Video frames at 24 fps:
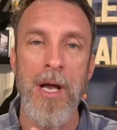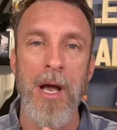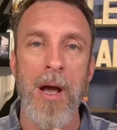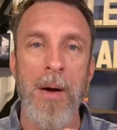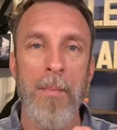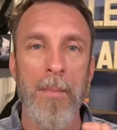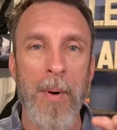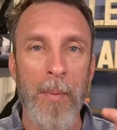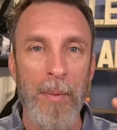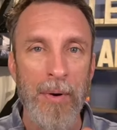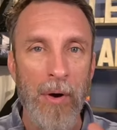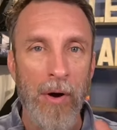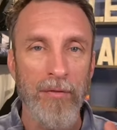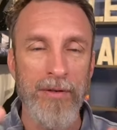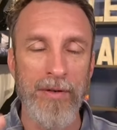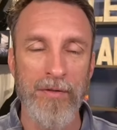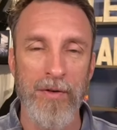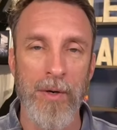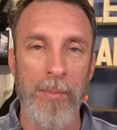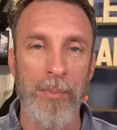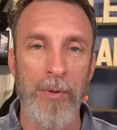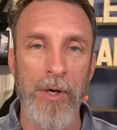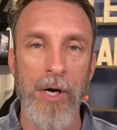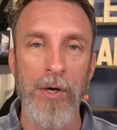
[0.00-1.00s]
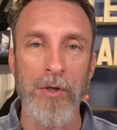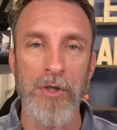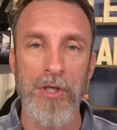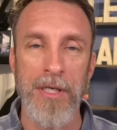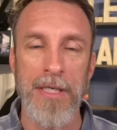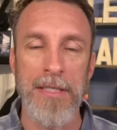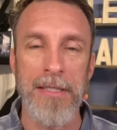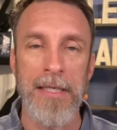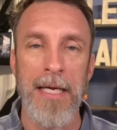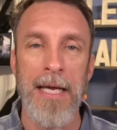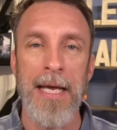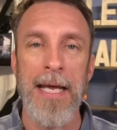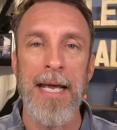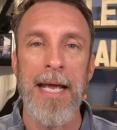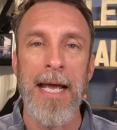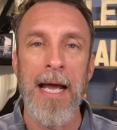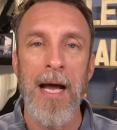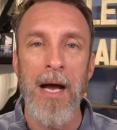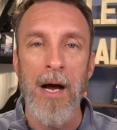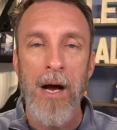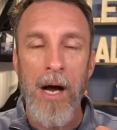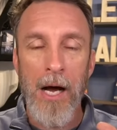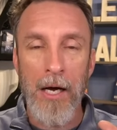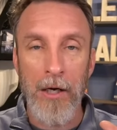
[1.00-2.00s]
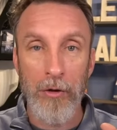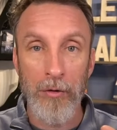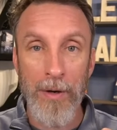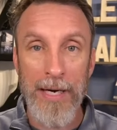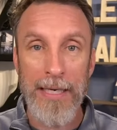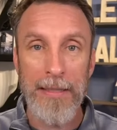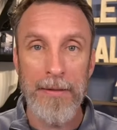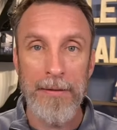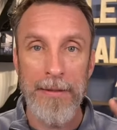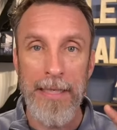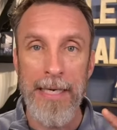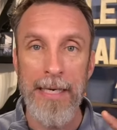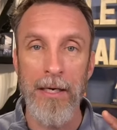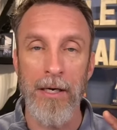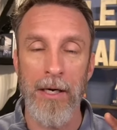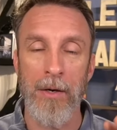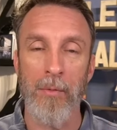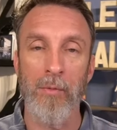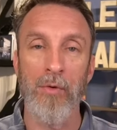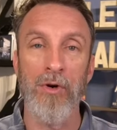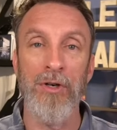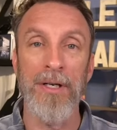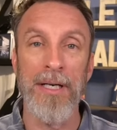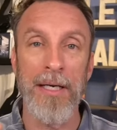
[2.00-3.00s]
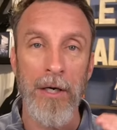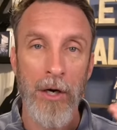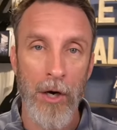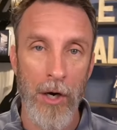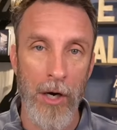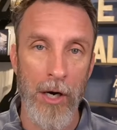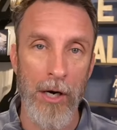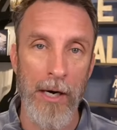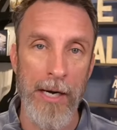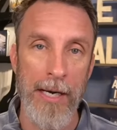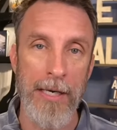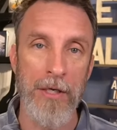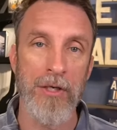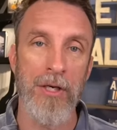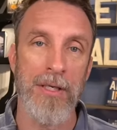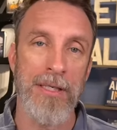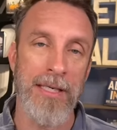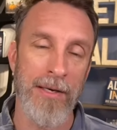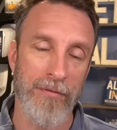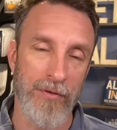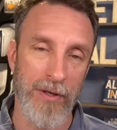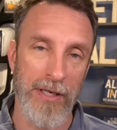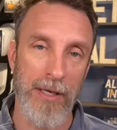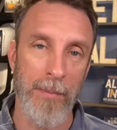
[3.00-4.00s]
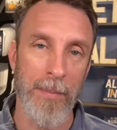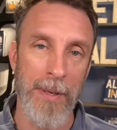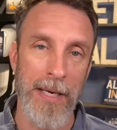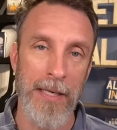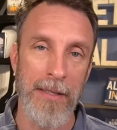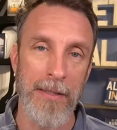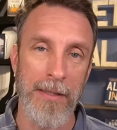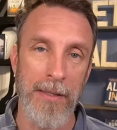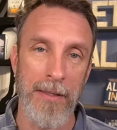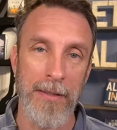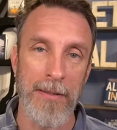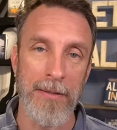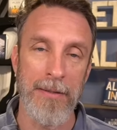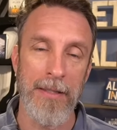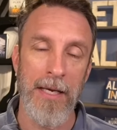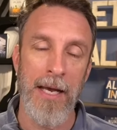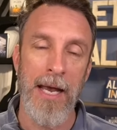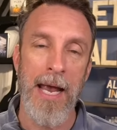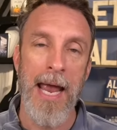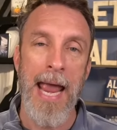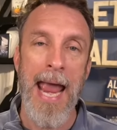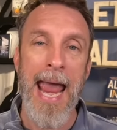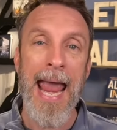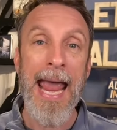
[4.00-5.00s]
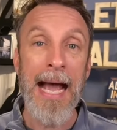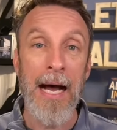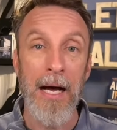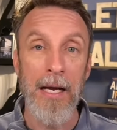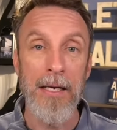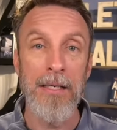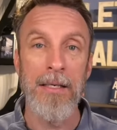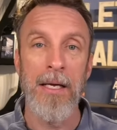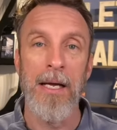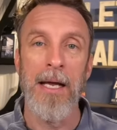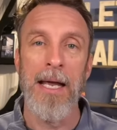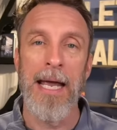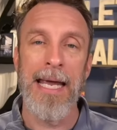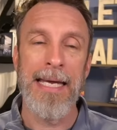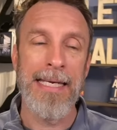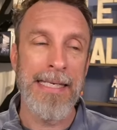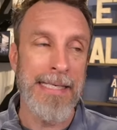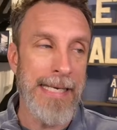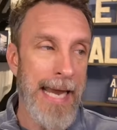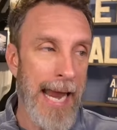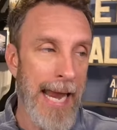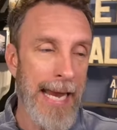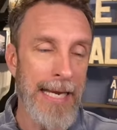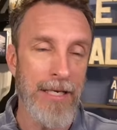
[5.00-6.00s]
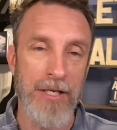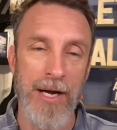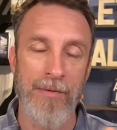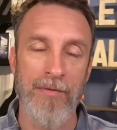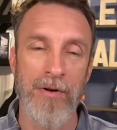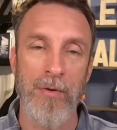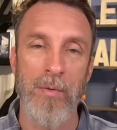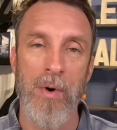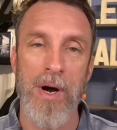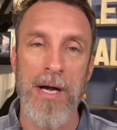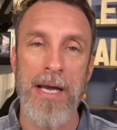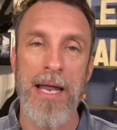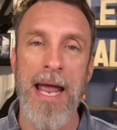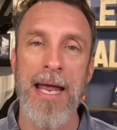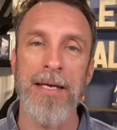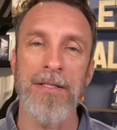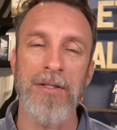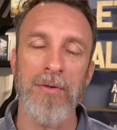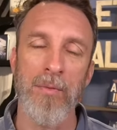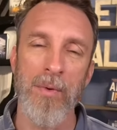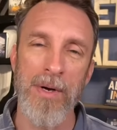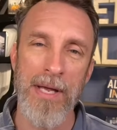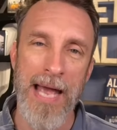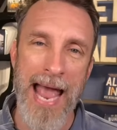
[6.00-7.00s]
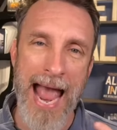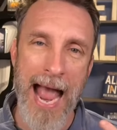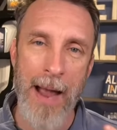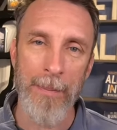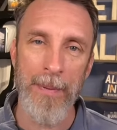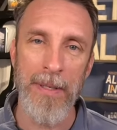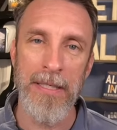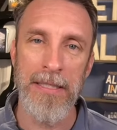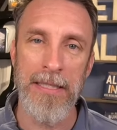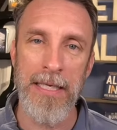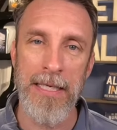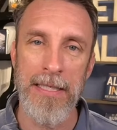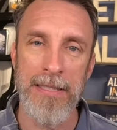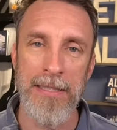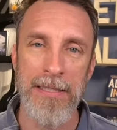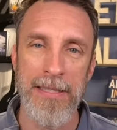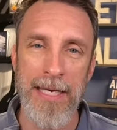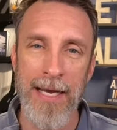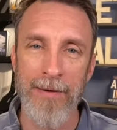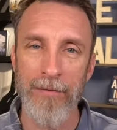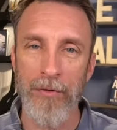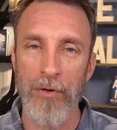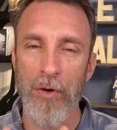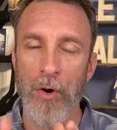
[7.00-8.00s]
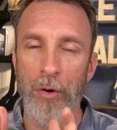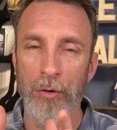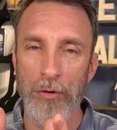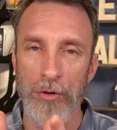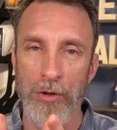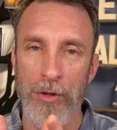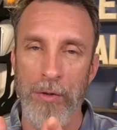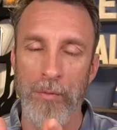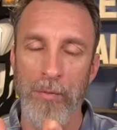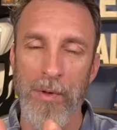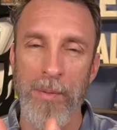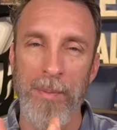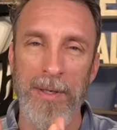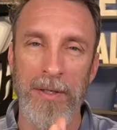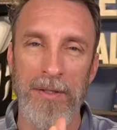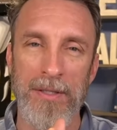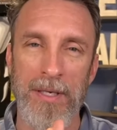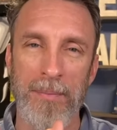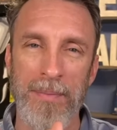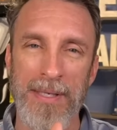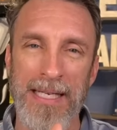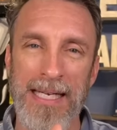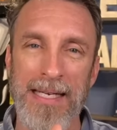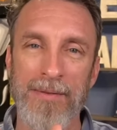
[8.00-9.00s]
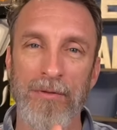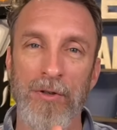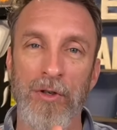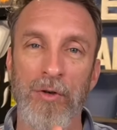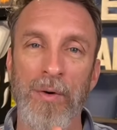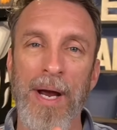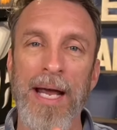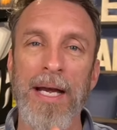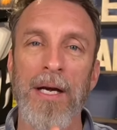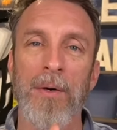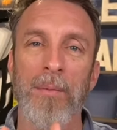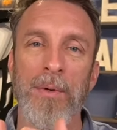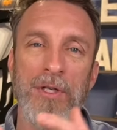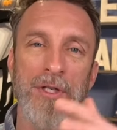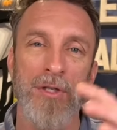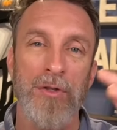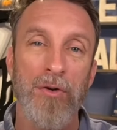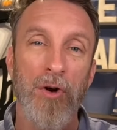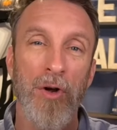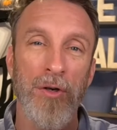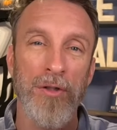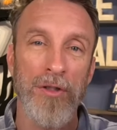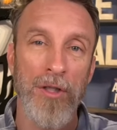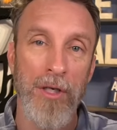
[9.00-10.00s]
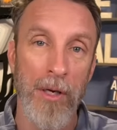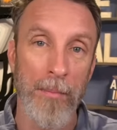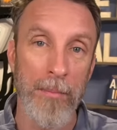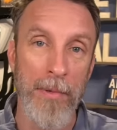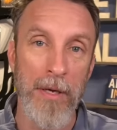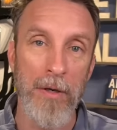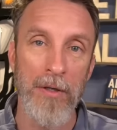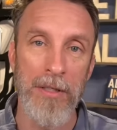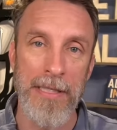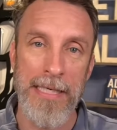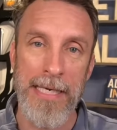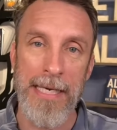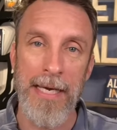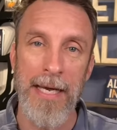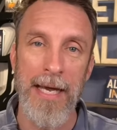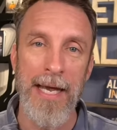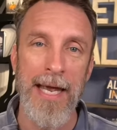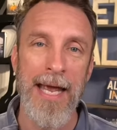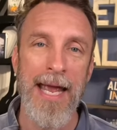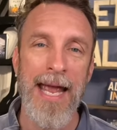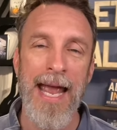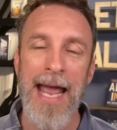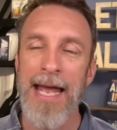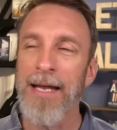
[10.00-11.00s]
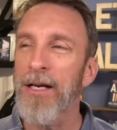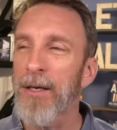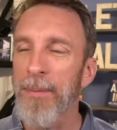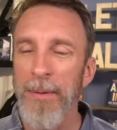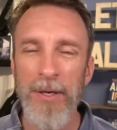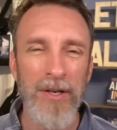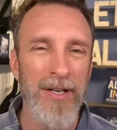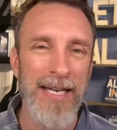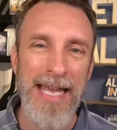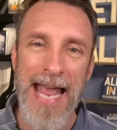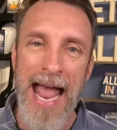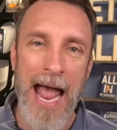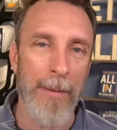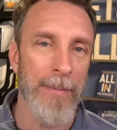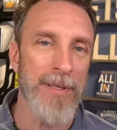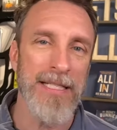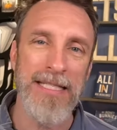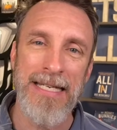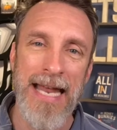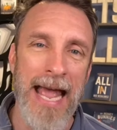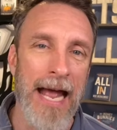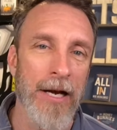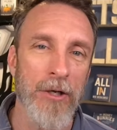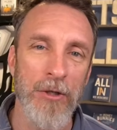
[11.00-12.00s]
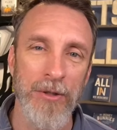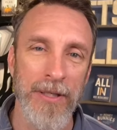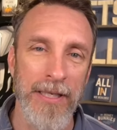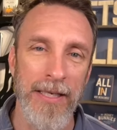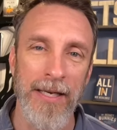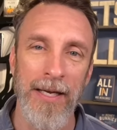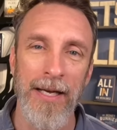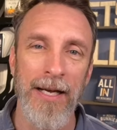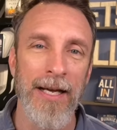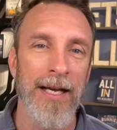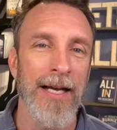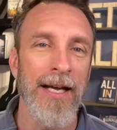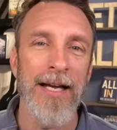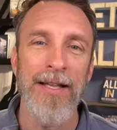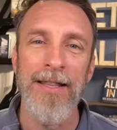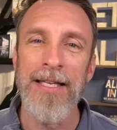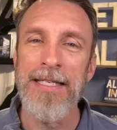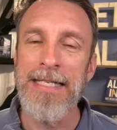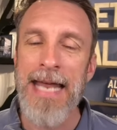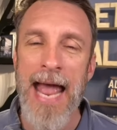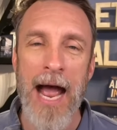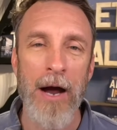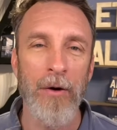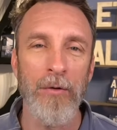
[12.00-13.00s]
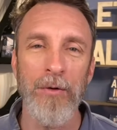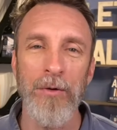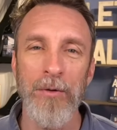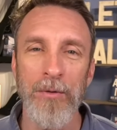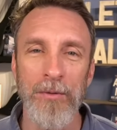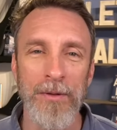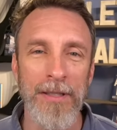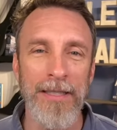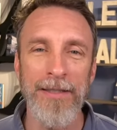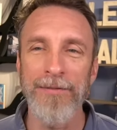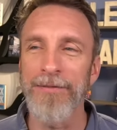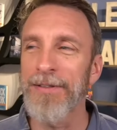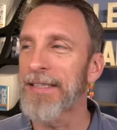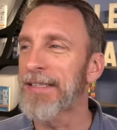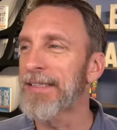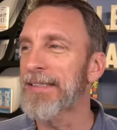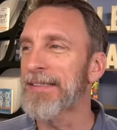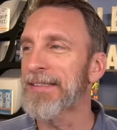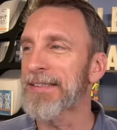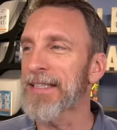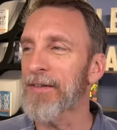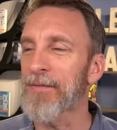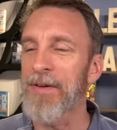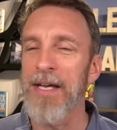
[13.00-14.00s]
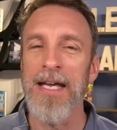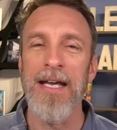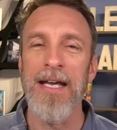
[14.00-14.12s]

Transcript: but we all have different approaches a great leader will encourage differing opinions and engage everyone and so what happens is instead of culture we build something even greater which is called community and community happens naturally the town you live in stuff